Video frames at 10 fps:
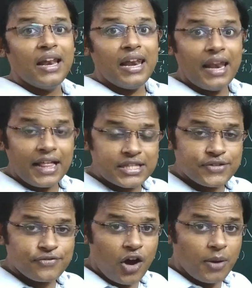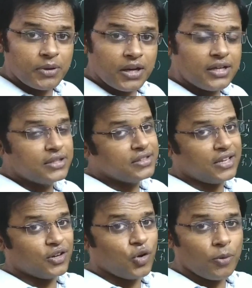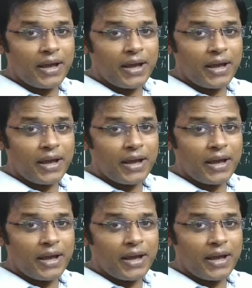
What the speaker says: lens formula, then go